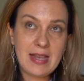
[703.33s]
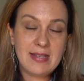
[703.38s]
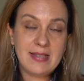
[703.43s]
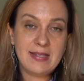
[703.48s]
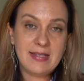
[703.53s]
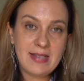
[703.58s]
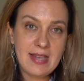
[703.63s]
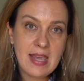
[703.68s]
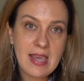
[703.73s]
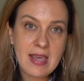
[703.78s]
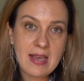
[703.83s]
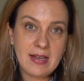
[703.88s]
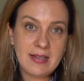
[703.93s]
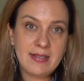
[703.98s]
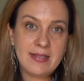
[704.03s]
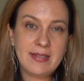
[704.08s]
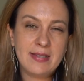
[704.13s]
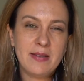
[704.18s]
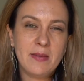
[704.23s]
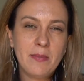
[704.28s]
see as
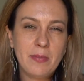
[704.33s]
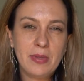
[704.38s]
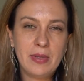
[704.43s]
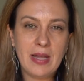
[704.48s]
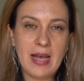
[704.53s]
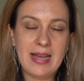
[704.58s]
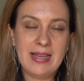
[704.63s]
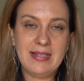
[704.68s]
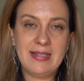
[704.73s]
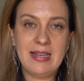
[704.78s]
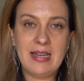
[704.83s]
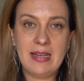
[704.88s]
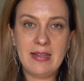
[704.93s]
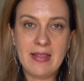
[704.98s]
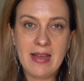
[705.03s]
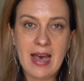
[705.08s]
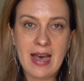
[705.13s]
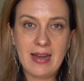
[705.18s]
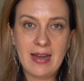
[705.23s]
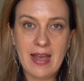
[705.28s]
symbolizing
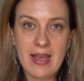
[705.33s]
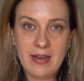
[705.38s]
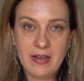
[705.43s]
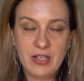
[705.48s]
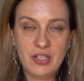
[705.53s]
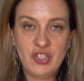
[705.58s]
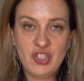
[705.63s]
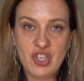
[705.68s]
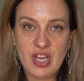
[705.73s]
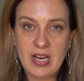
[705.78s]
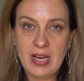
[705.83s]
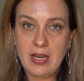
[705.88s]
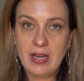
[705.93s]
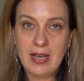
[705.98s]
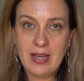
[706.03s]
that energy